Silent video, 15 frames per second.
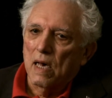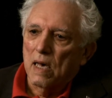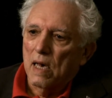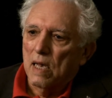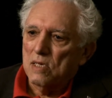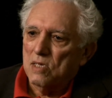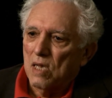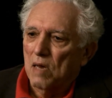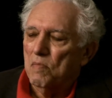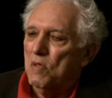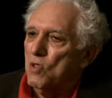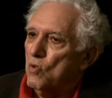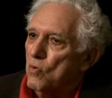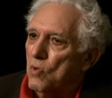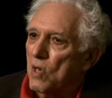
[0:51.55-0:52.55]

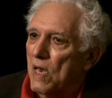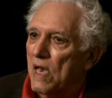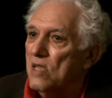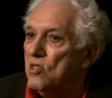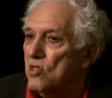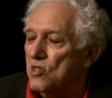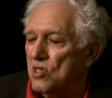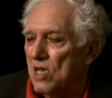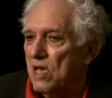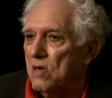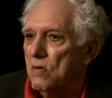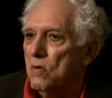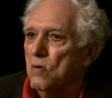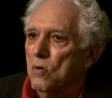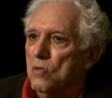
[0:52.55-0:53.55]
assignment to the
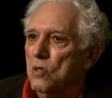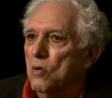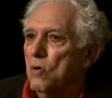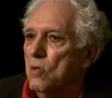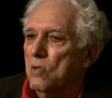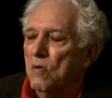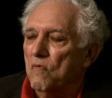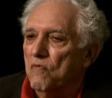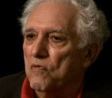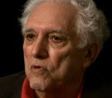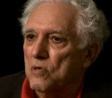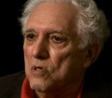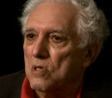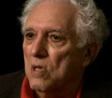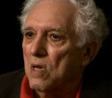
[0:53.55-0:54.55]
82nd or the
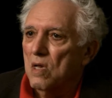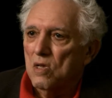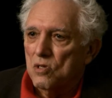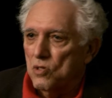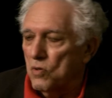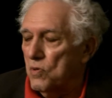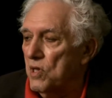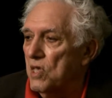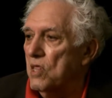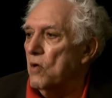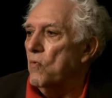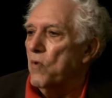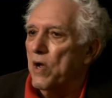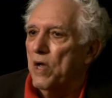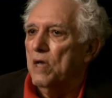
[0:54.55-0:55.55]
101st. So either
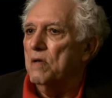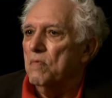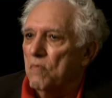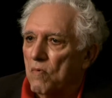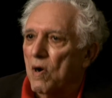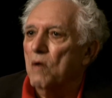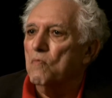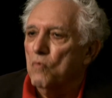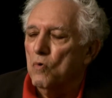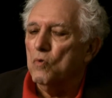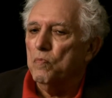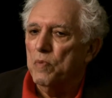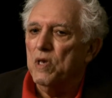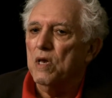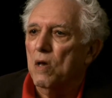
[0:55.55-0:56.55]
way, one
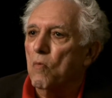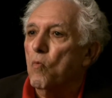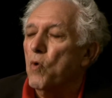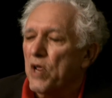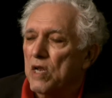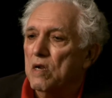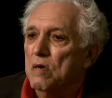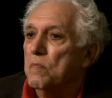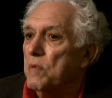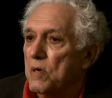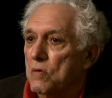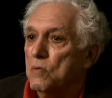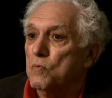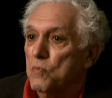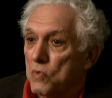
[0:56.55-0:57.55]
would be a winner
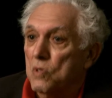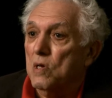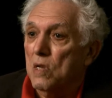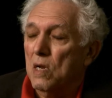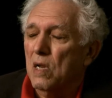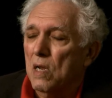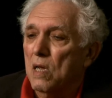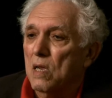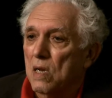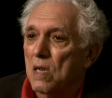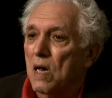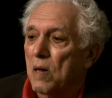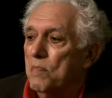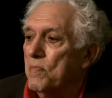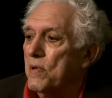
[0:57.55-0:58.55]
because would end
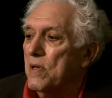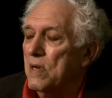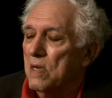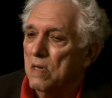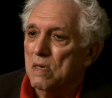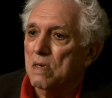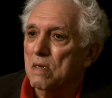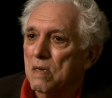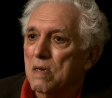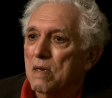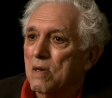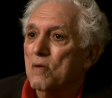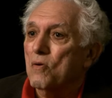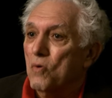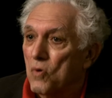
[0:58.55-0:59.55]
up in a
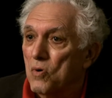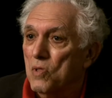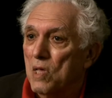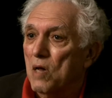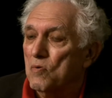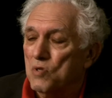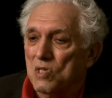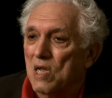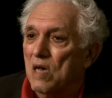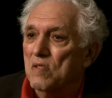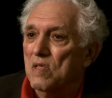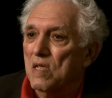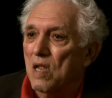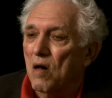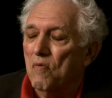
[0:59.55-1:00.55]
good,
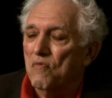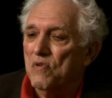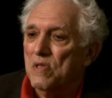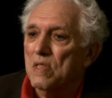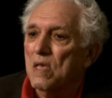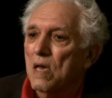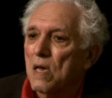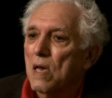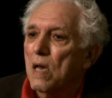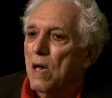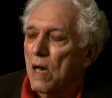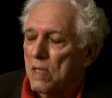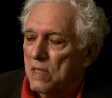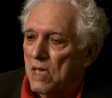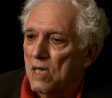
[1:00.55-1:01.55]
outstanding outfit.
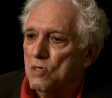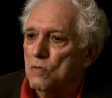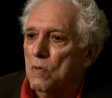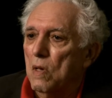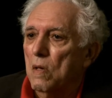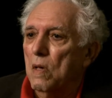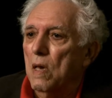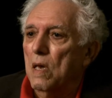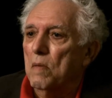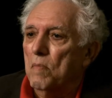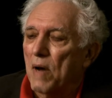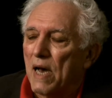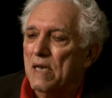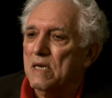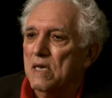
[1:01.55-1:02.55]
And that's, in
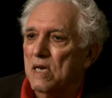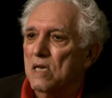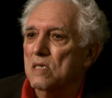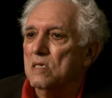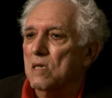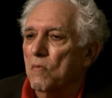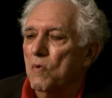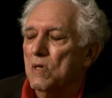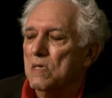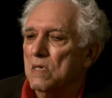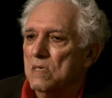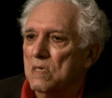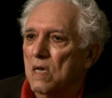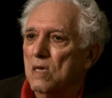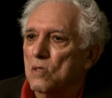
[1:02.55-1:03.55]
my case, I was
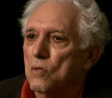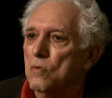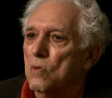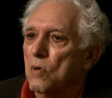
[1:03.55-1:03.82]
assigned to the